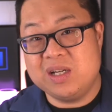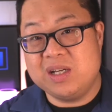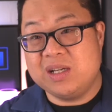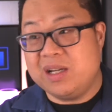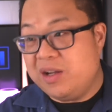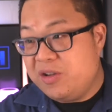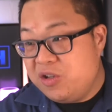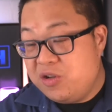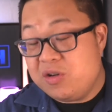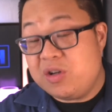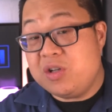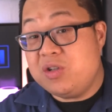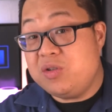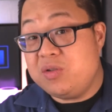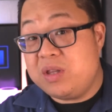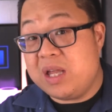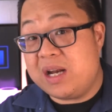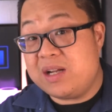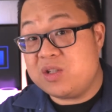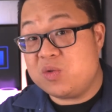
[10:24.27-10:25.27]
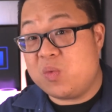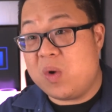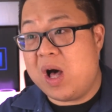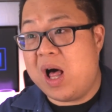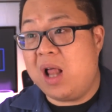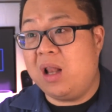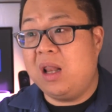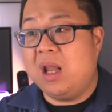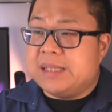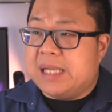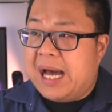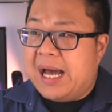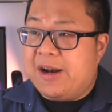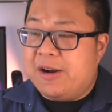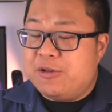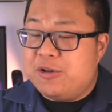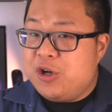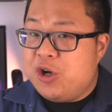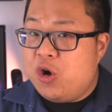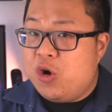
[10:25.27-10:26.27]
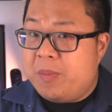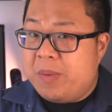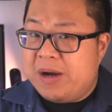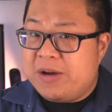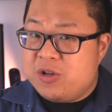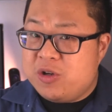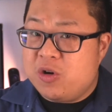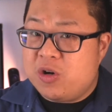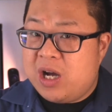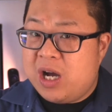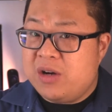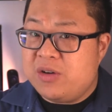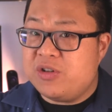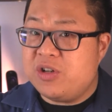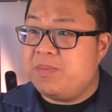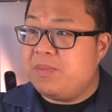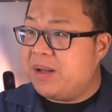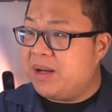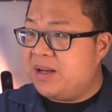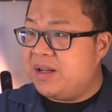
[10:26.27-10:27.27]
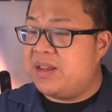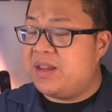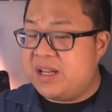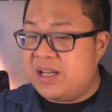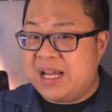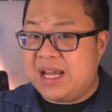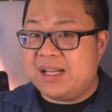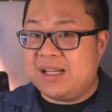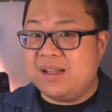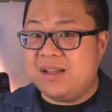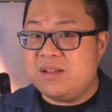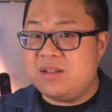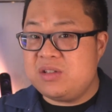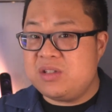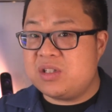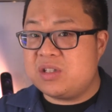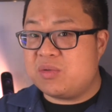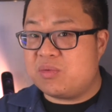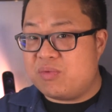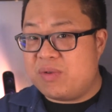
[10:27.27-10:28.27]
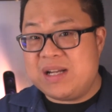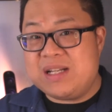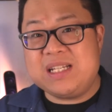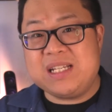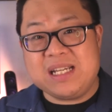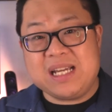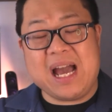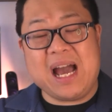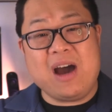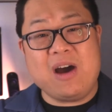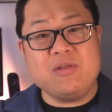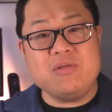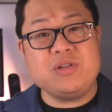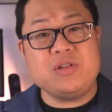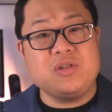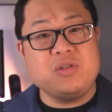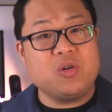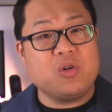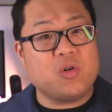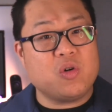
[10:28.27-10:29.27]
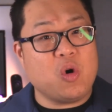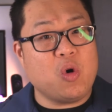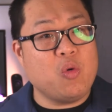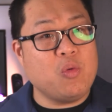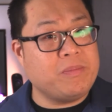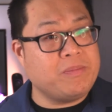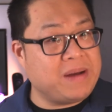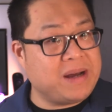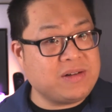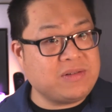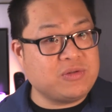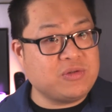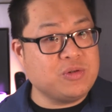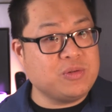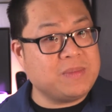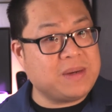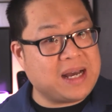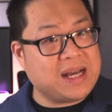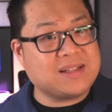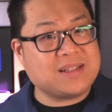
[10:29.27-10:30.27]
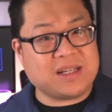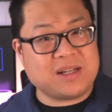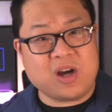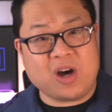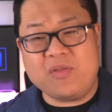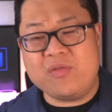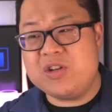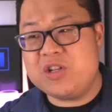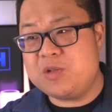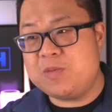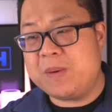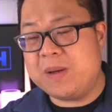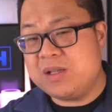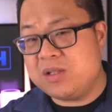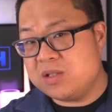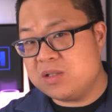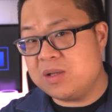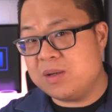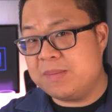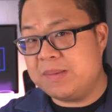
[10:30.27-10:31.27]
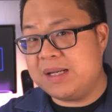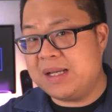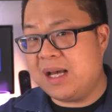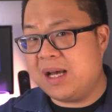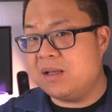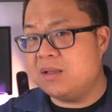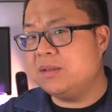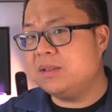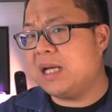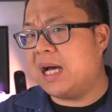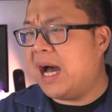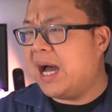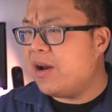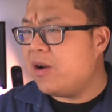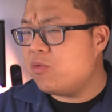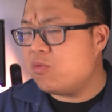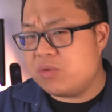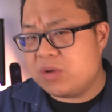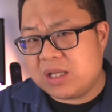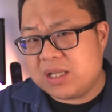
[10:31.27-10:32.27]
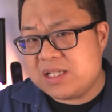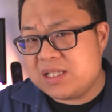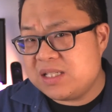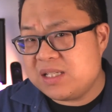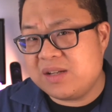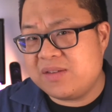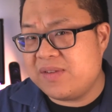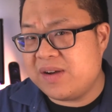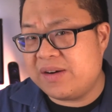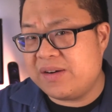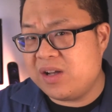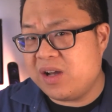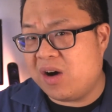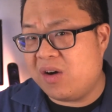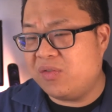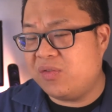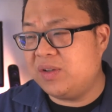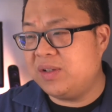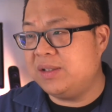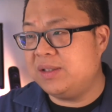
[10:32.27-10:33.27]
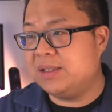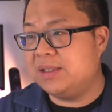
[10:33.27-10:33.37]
You could do that as well. I don't know about your country, but in the Netherlands, renting out your own bedroom as an office space to somebody else, I don't really see it very often,